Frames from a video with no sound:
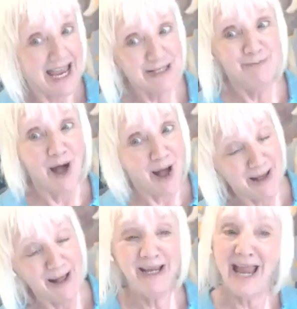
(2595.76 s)
yes, Mom,
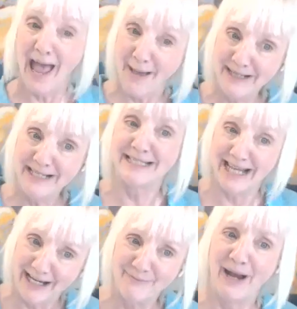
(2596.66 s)
I'll be happy to
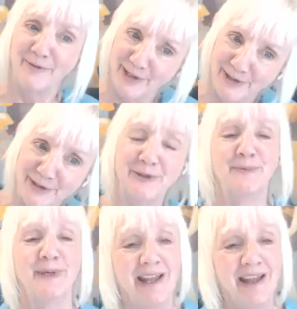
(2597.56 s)
stay in my
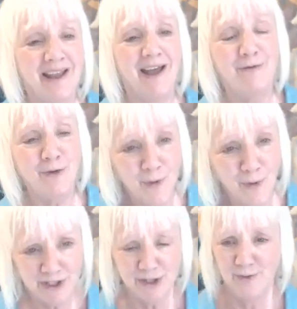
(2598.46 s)
room. And of
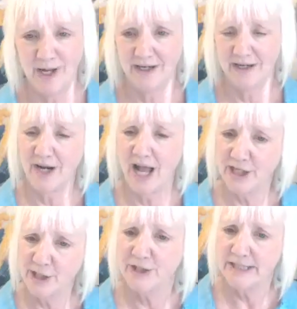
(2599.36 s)
course you wanted her to
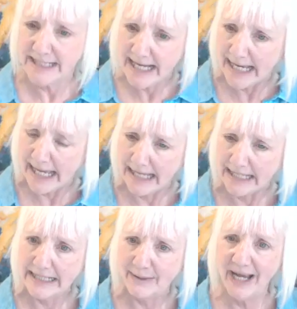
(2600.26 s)

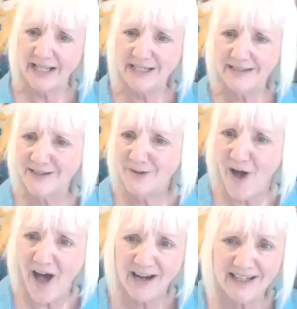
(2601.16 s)
understand. I mean, I just
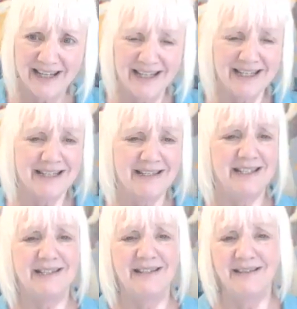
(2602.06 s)
talked to
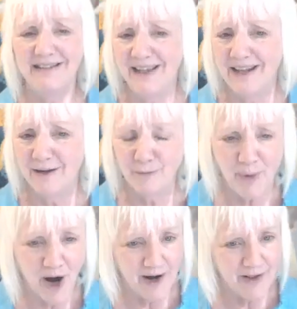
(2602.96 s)
this little
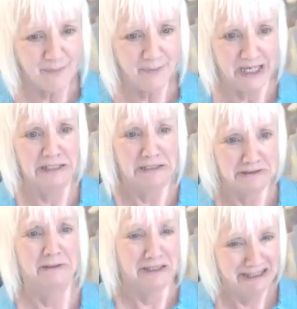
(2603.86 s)
part of me, and
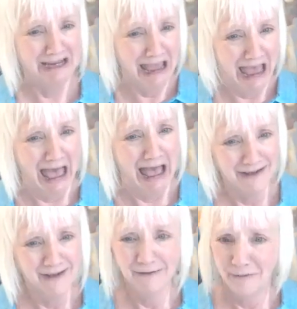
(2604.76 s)
she's going, yeah,
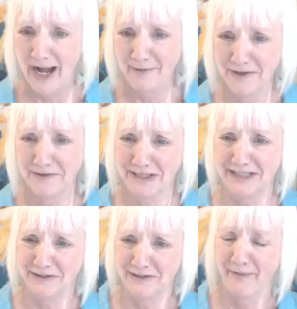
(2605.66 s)
why won't
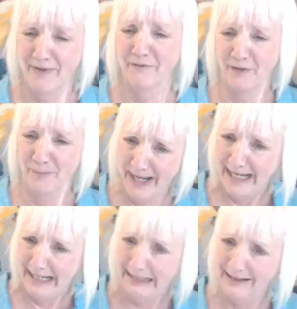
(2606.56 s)
she do something for
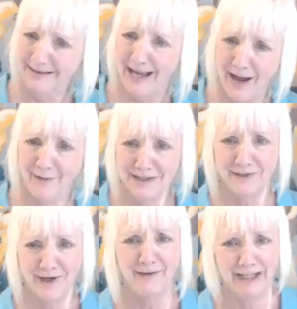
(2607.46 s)
me? Because I always
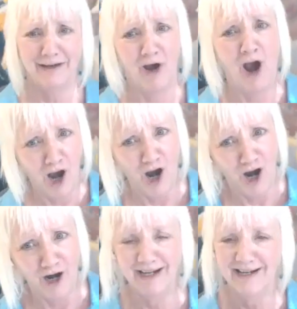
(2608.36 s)
do everything for
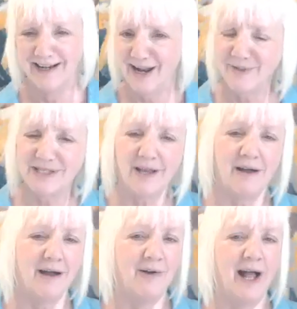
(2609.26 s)
her. I'm just,
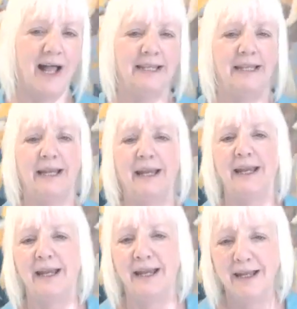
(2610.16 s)
oh,
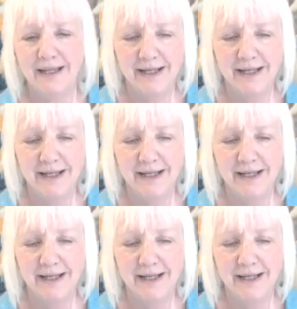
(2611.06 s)
honey.